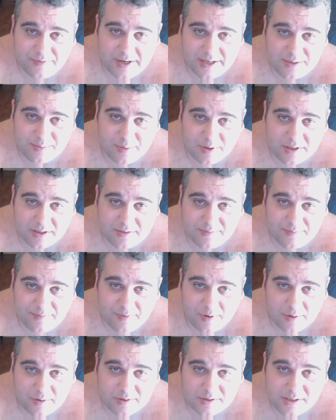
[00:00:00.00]

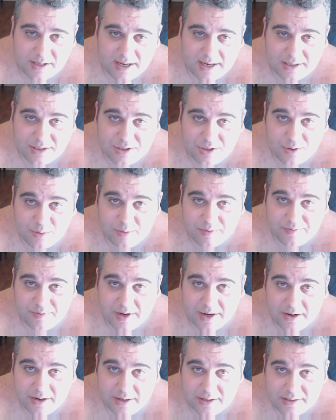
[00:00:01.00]

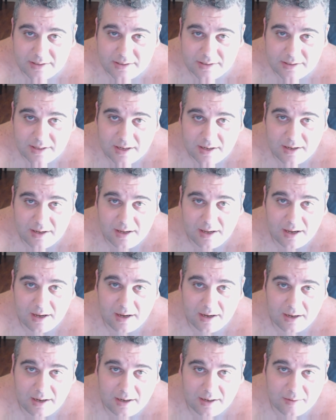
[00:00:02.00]
Facebook.com/Eulfarids.
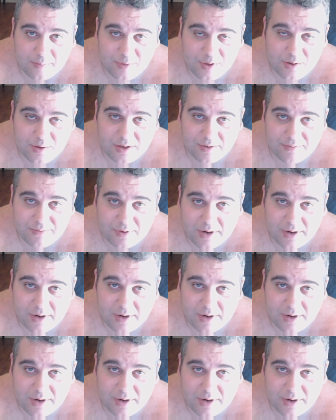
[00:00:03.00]
You can